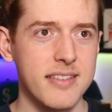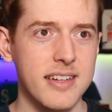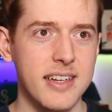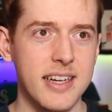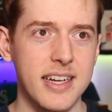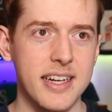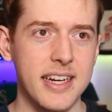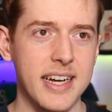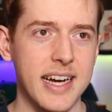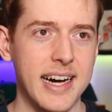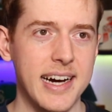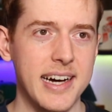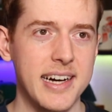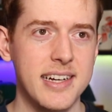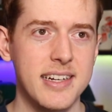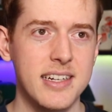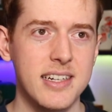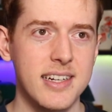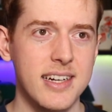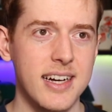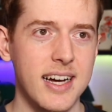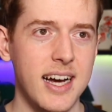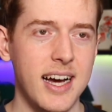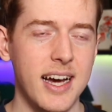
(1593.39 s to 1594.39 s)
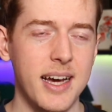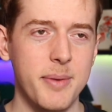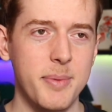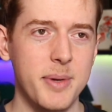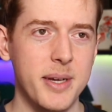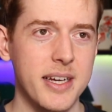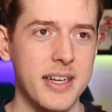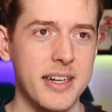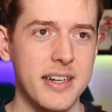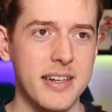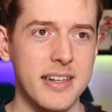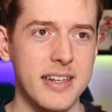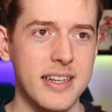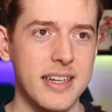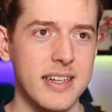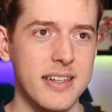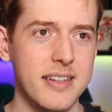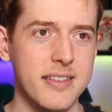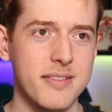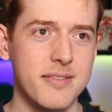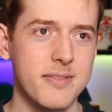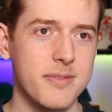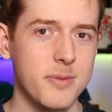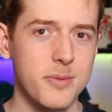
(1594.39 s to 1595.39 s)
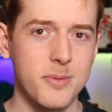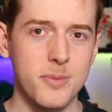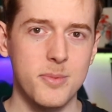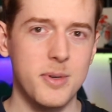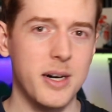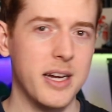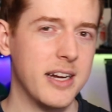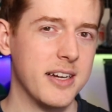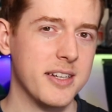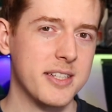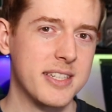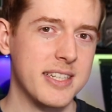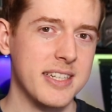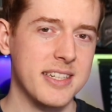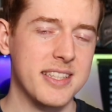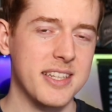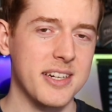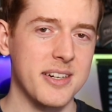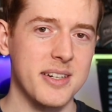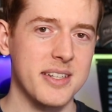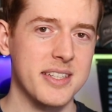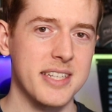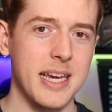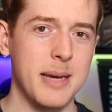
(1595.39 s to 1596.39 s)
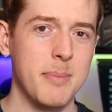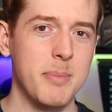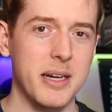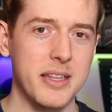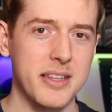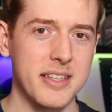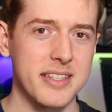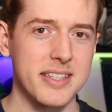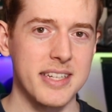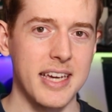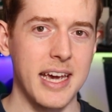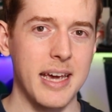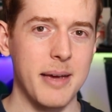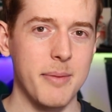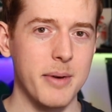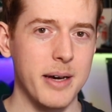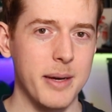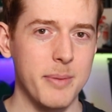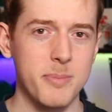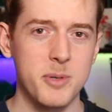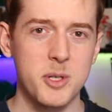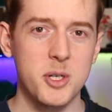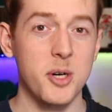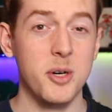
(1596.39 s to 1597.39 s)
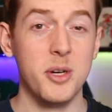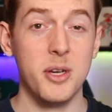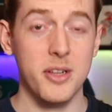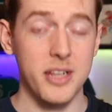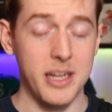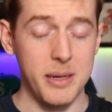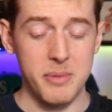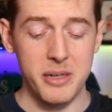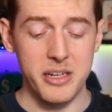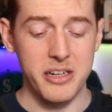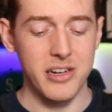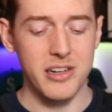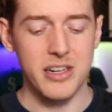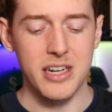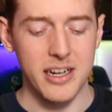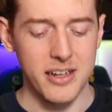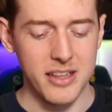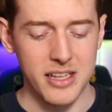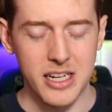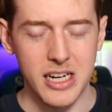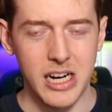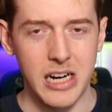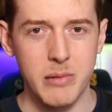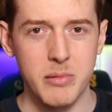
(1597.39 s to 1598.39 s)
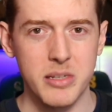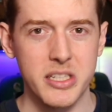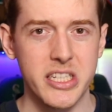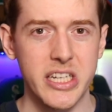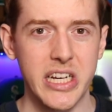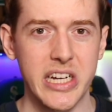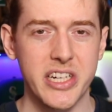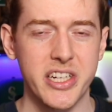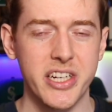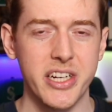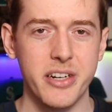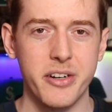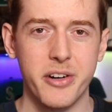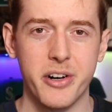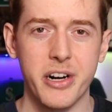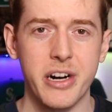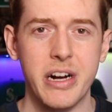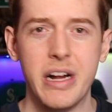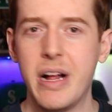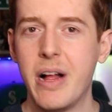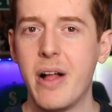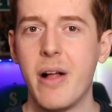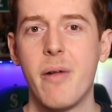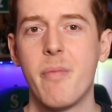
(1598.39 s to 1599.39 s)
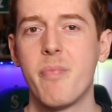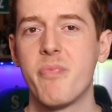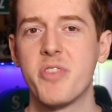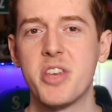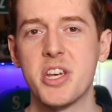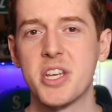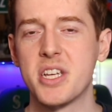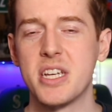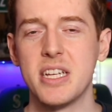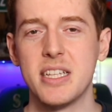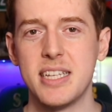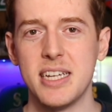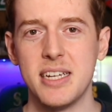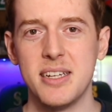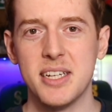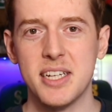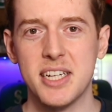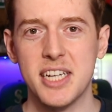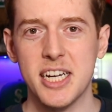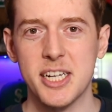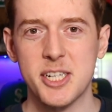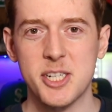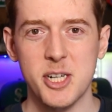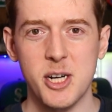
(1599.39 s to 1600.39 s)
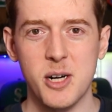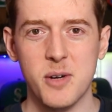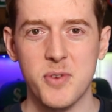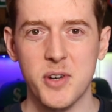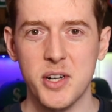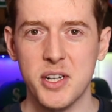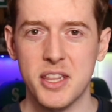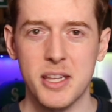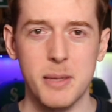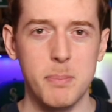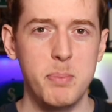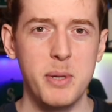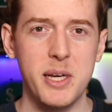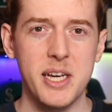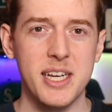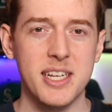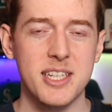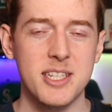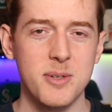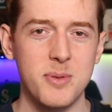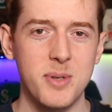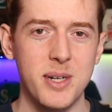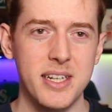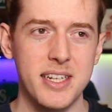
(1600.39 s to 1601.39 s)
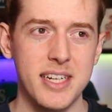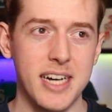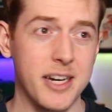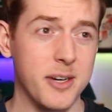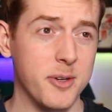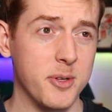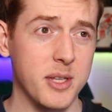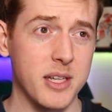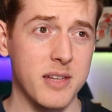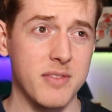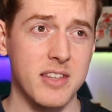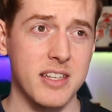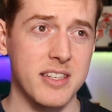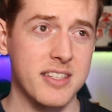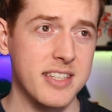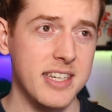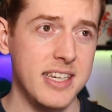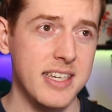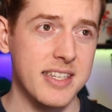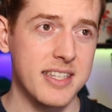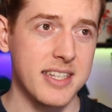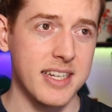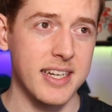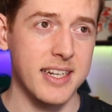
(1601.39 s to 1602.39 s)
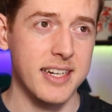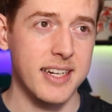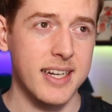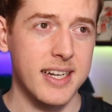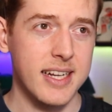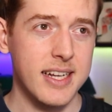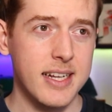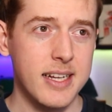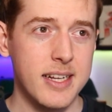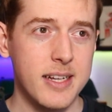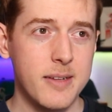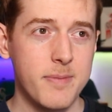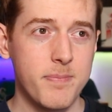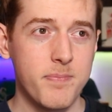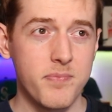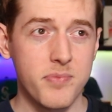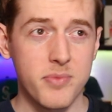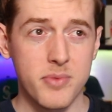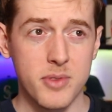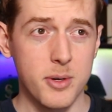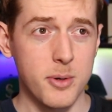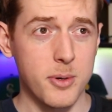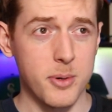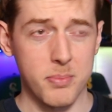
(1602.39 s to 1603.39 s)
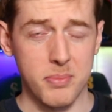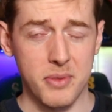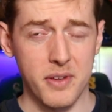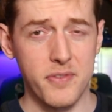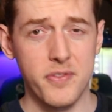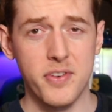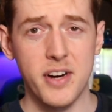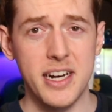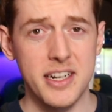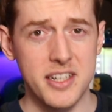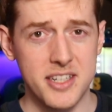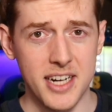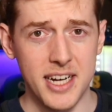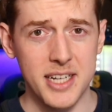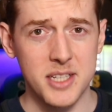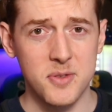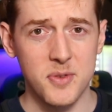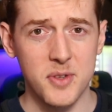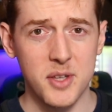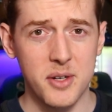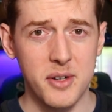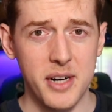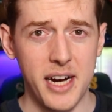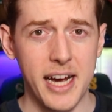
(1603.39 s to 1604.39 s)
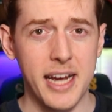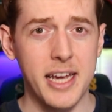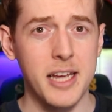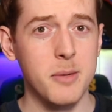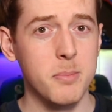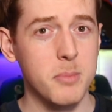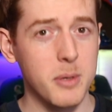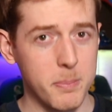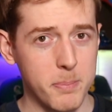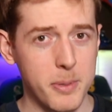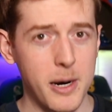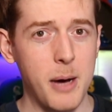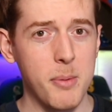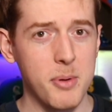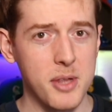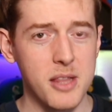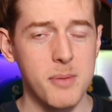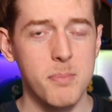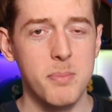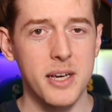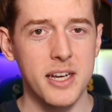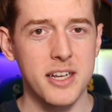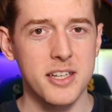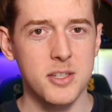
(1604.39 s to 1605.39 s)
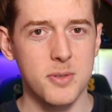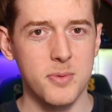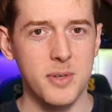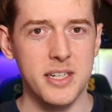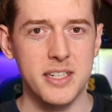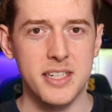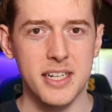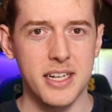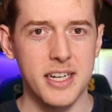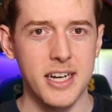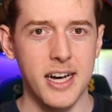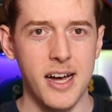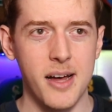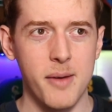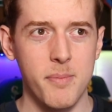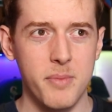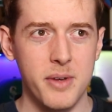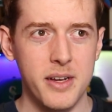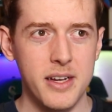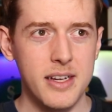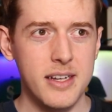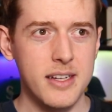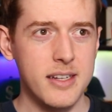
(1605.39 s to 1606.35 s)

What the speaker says: And yeah, I mean, what else is there to say about this game? I'm sure you'll let me know down in the comment section, or just continue to gush over it. The biggest win, not only of the season or the franchise for the Kraken, but probably the biggest win to come